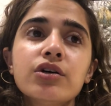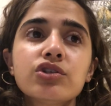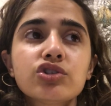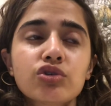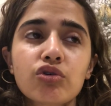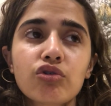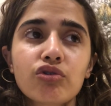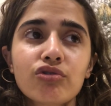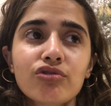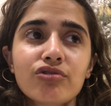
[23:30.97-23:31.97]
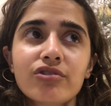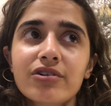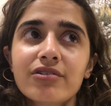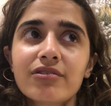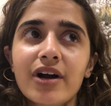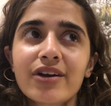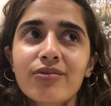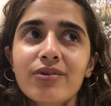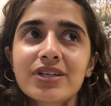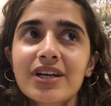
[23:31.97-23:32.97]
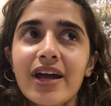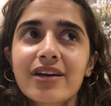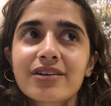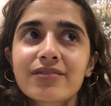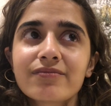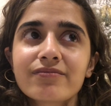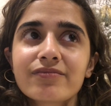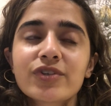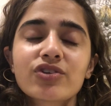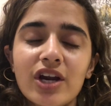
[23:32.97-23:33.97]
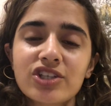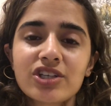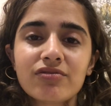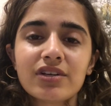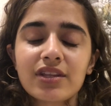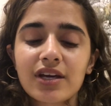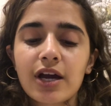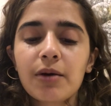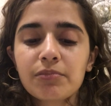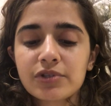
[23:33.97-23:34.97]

So I don't want to like crunch everything up.